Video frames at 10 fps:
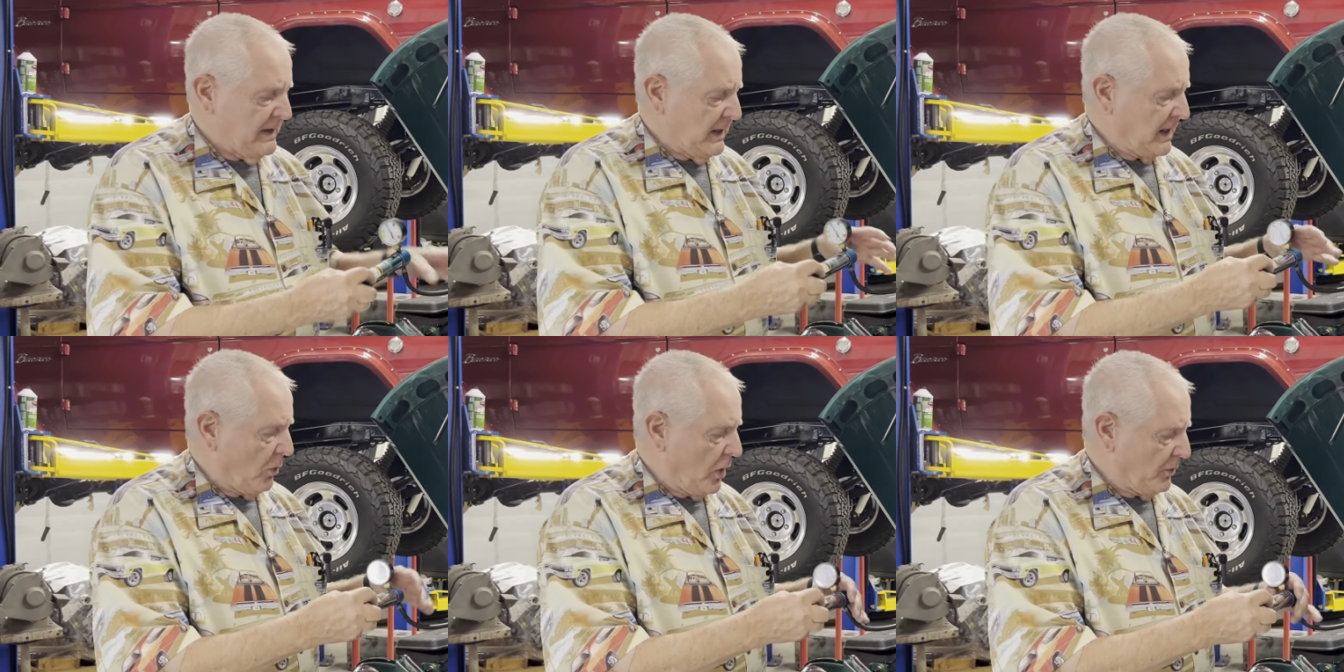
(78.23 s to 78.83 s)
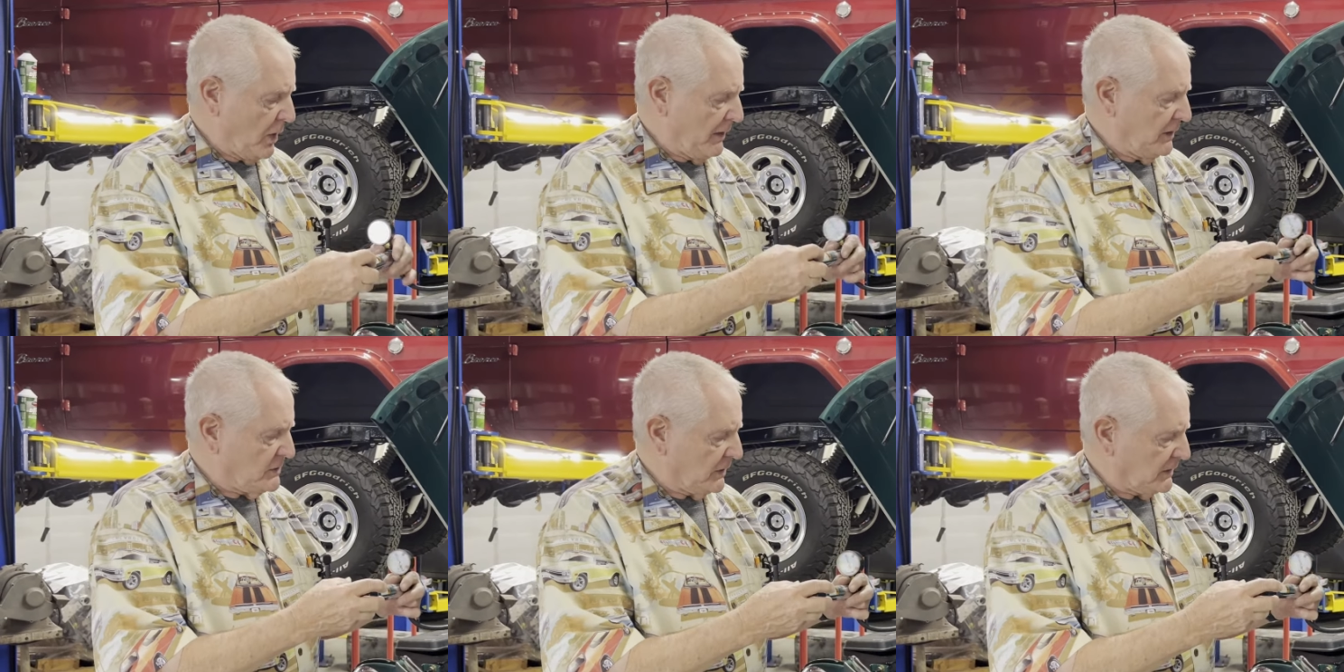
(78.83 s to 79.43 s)
Now, one way
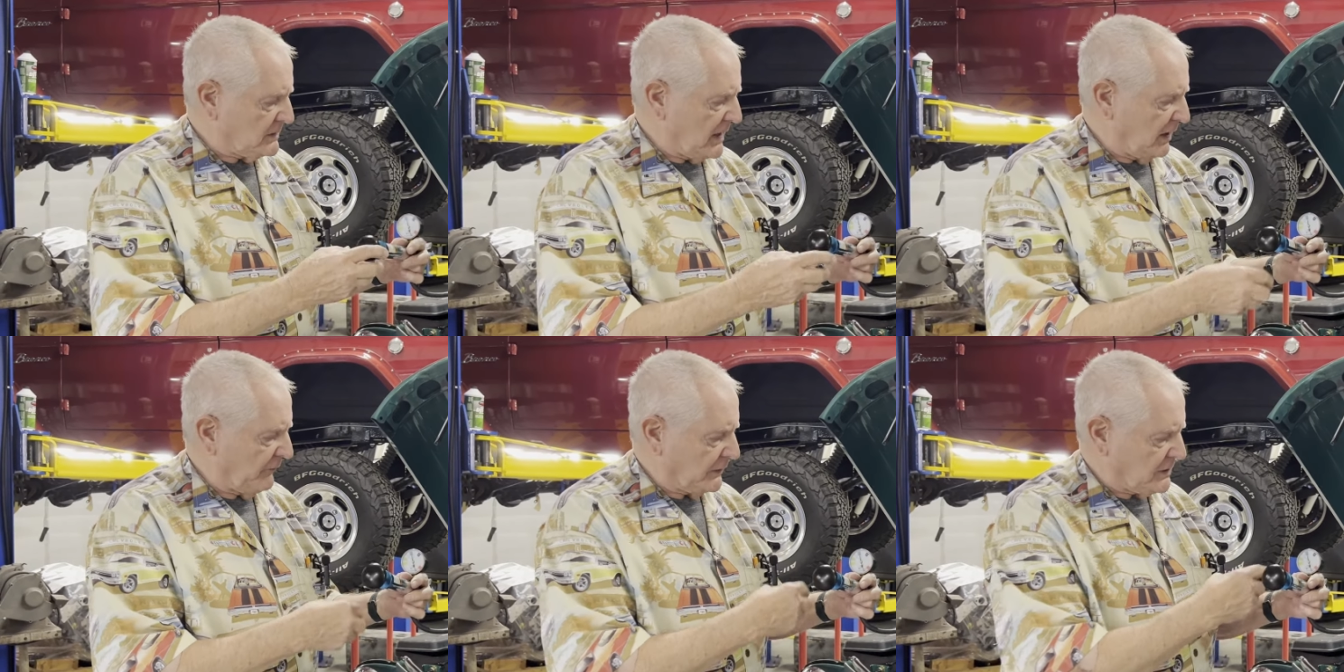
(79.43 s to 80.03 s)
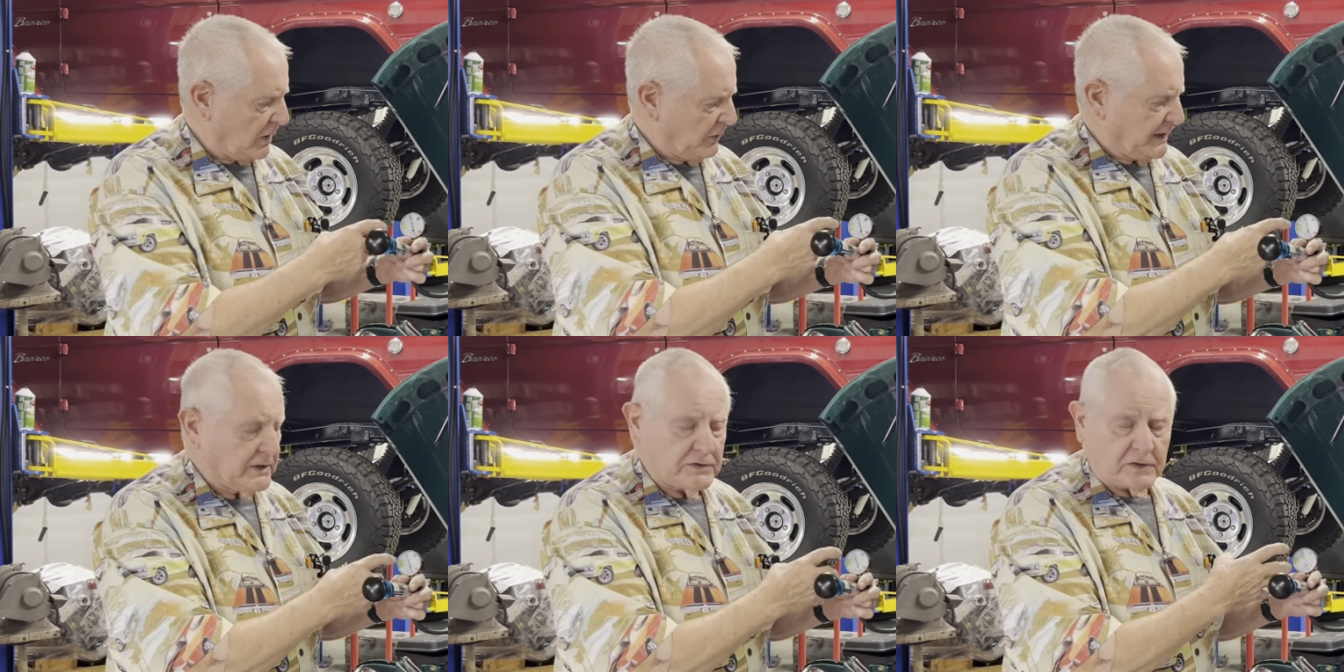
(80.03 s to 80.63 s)
that you can tell if it's
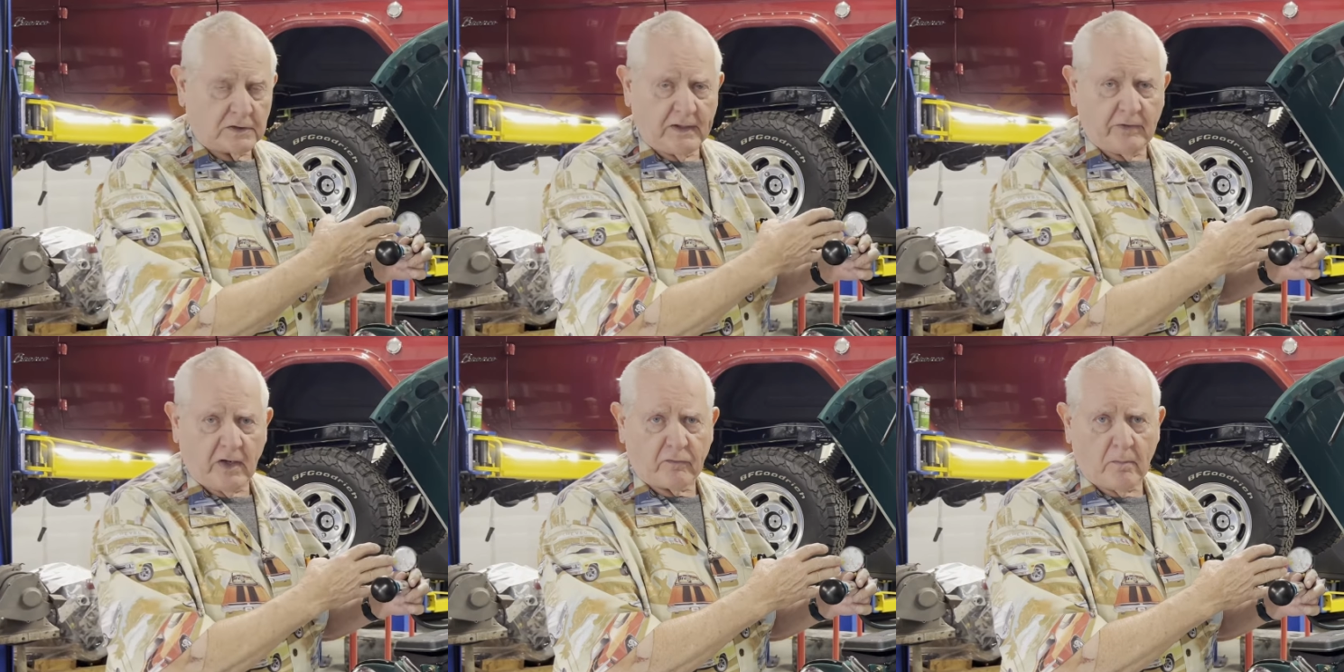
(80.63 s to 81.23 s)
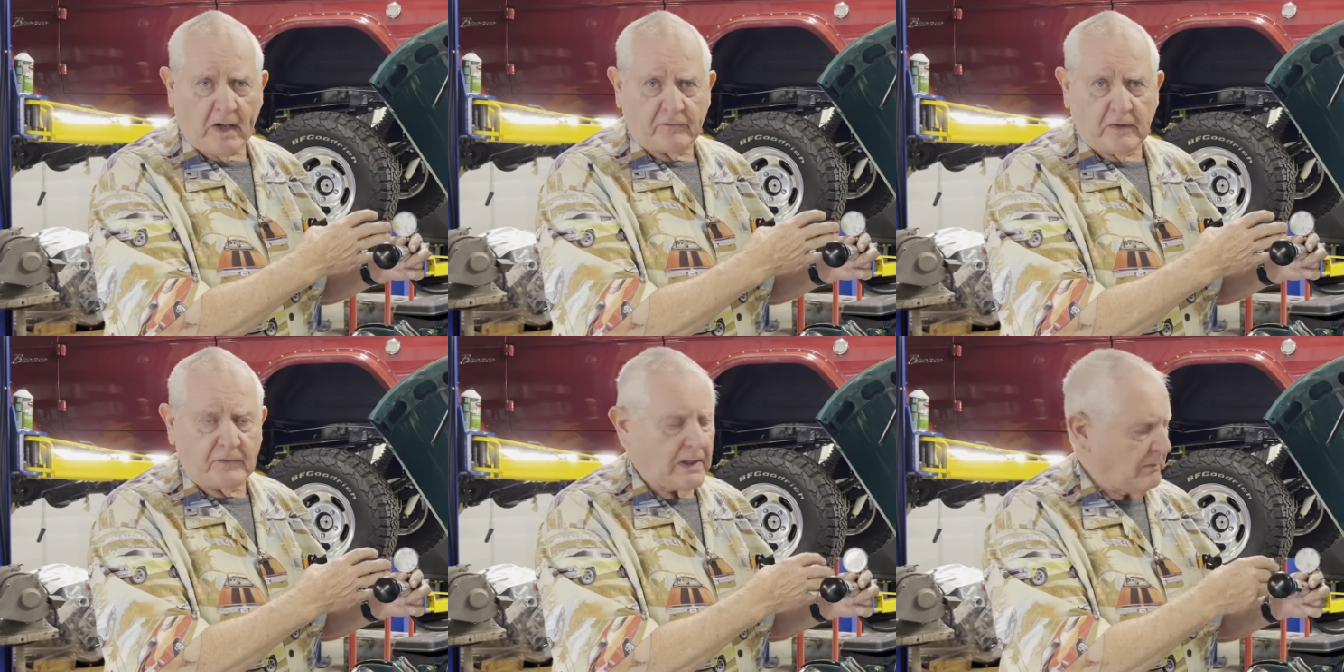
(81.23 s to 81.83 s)
holding is just leave it here for about
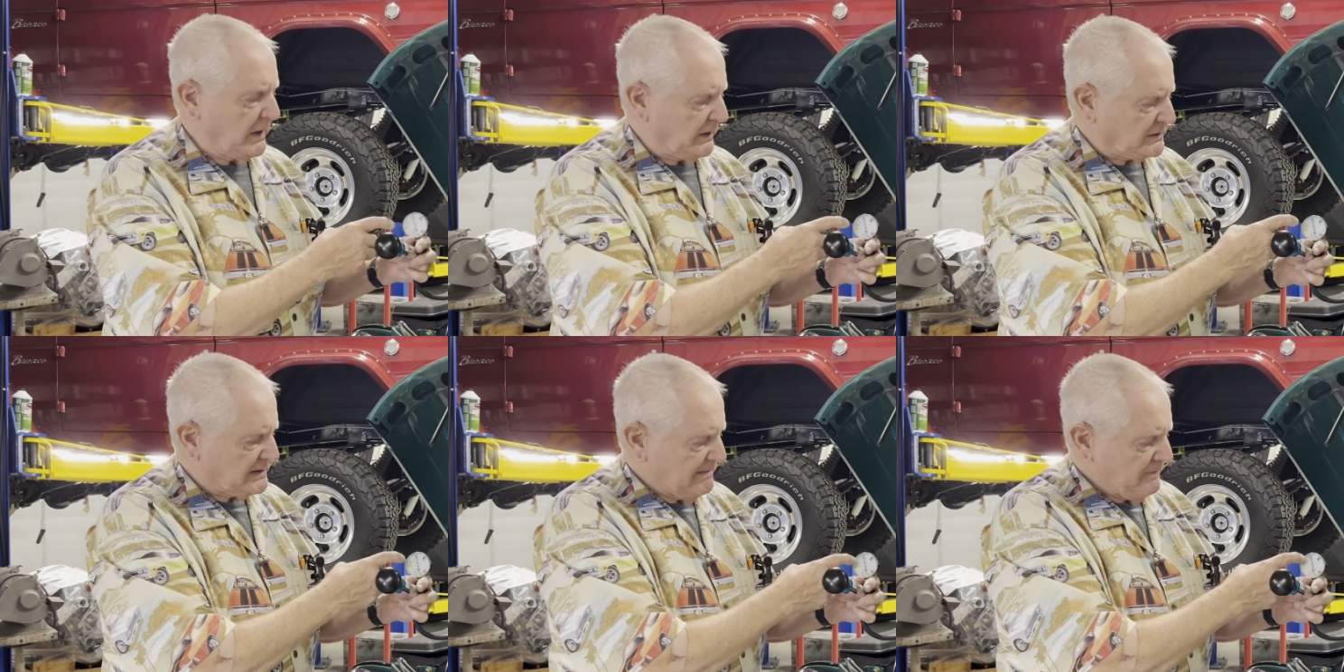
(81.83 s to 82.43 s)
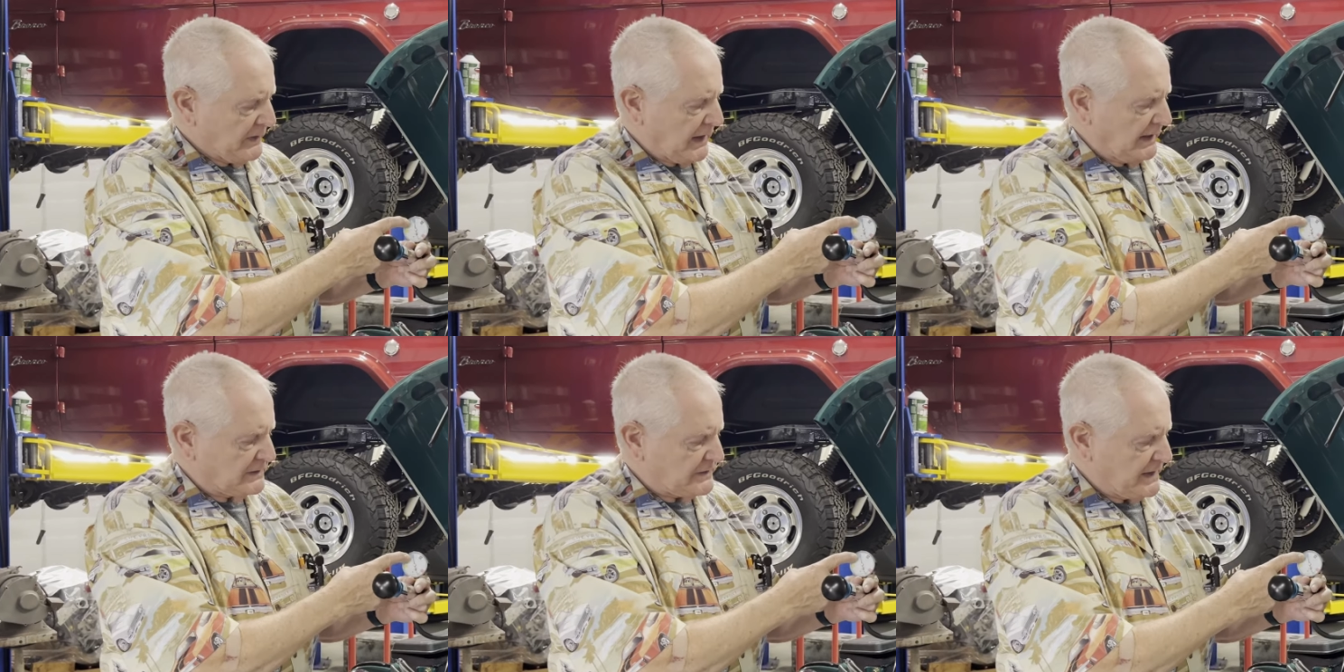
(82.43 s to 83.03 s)
15 minutes
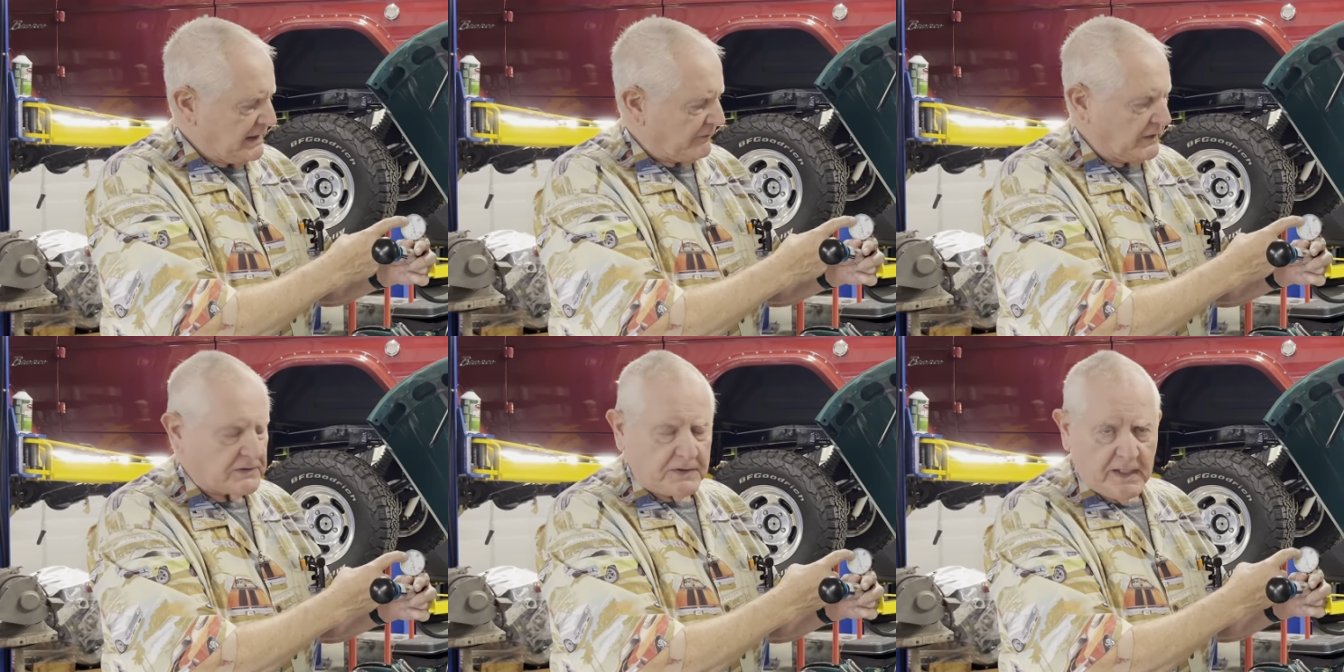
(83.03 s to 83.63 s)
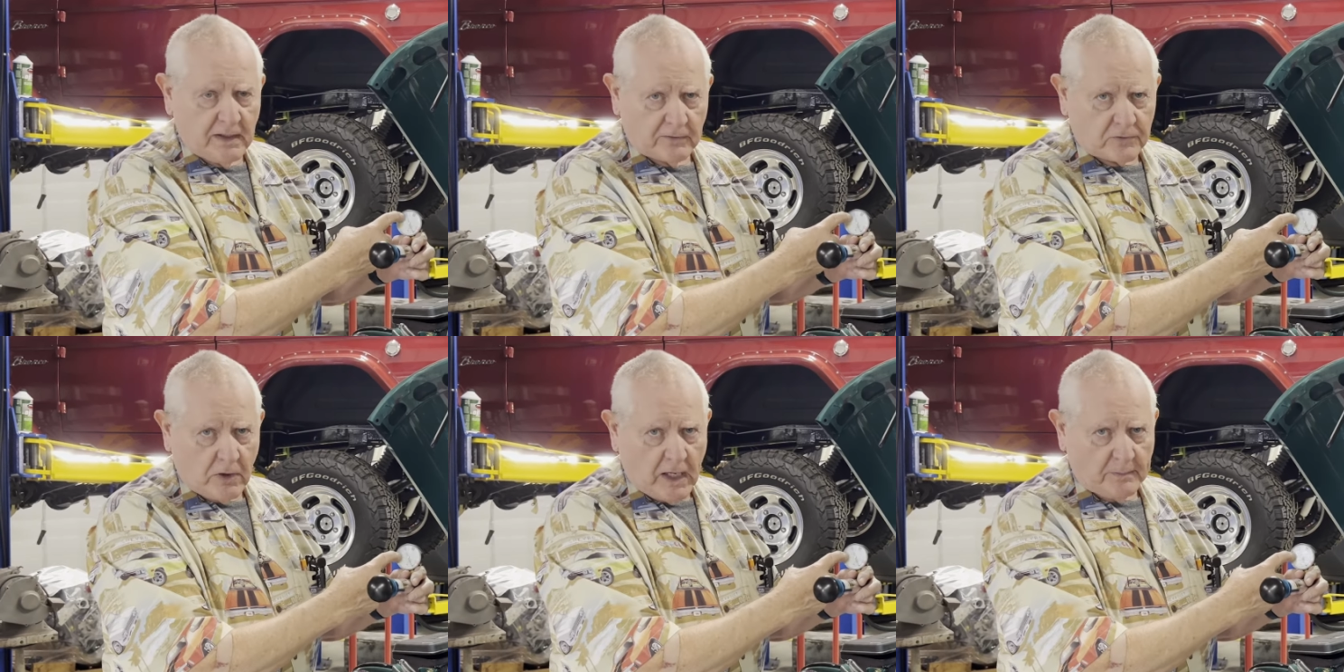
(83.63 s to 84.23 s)
and see if this needle
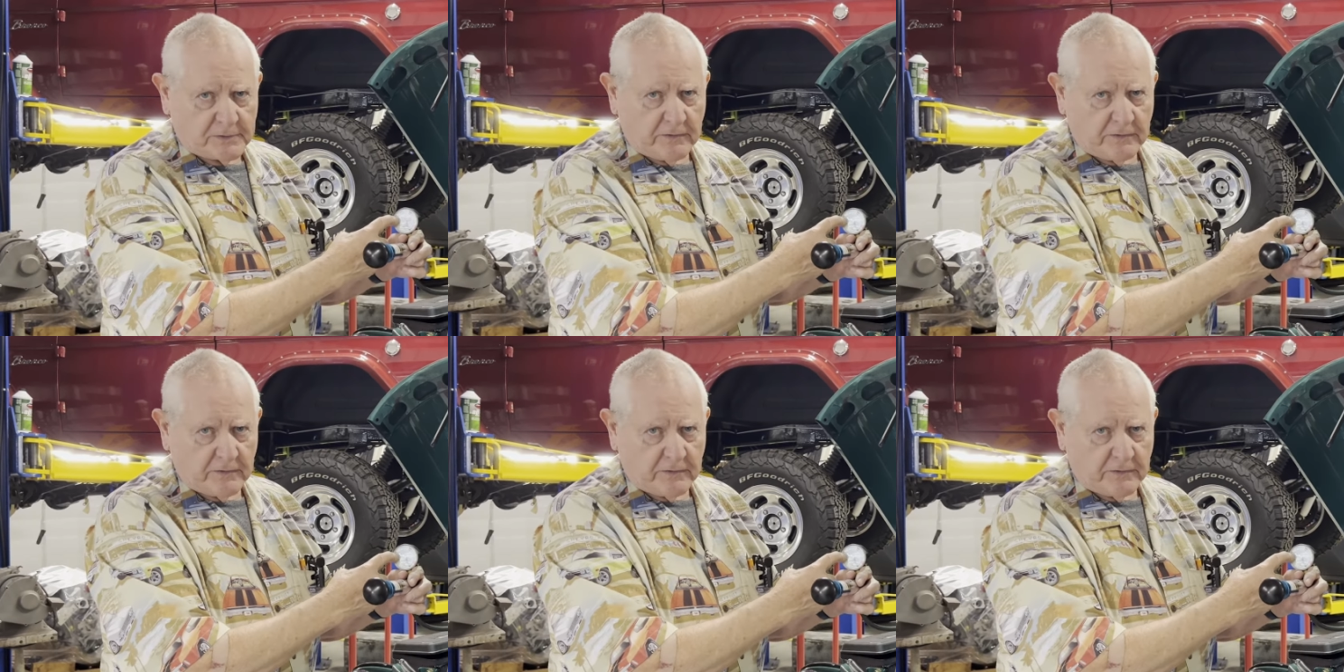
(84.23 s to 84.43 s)
drops.